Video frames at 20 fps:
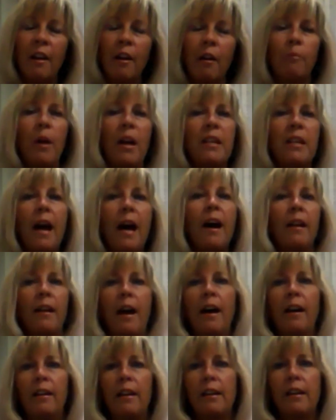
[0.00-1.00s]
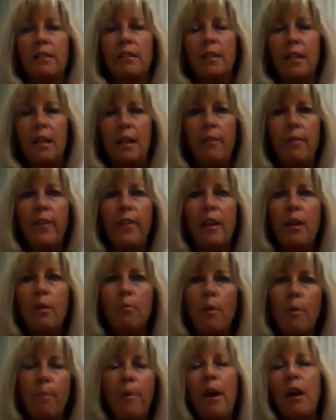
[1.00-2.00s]
And my dad had a TV
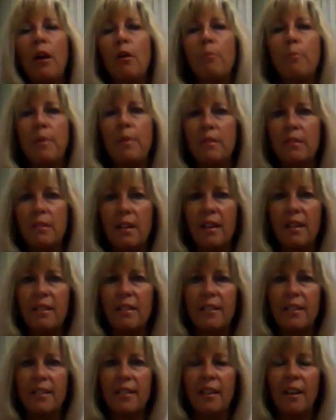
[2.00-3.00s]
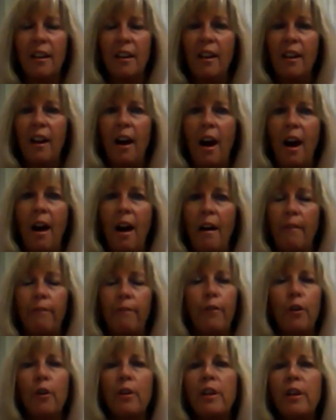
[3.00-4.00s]
repair business
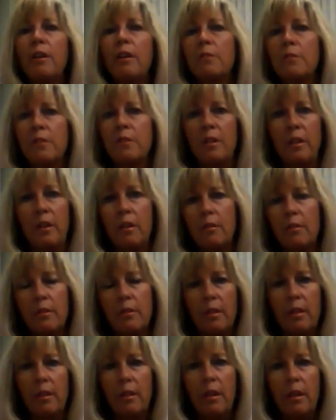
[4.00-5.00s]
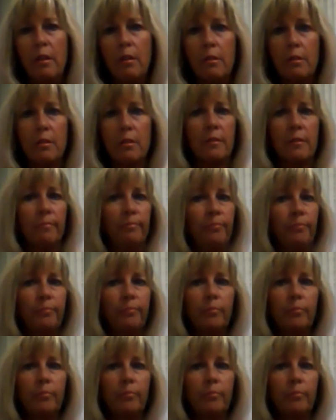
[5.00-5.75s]
for years and years and years.